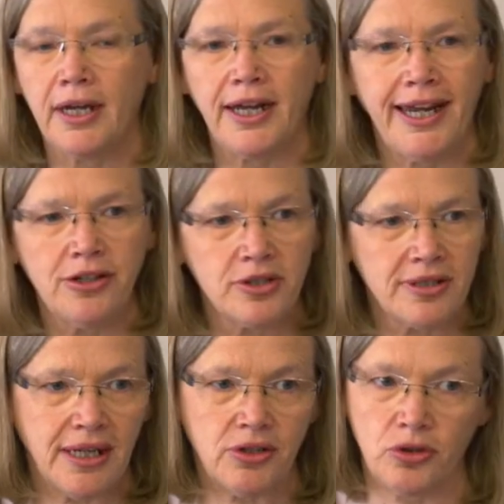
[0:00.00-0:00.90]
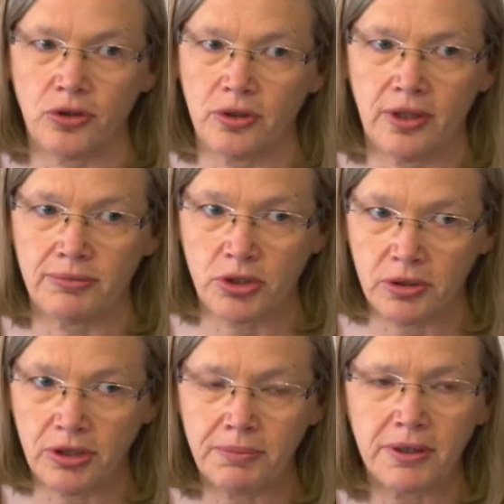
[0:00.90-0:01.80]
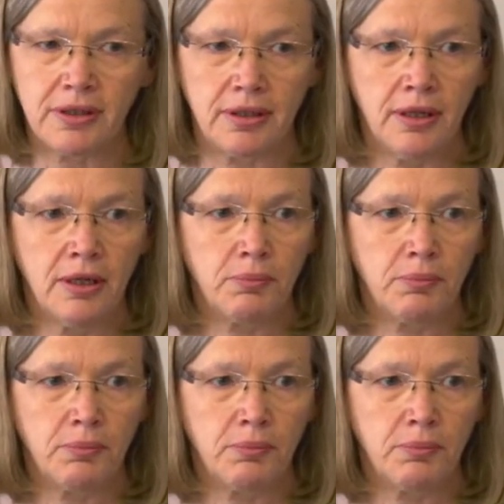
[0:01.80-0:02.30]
I had to say to her, I'm sorry, but the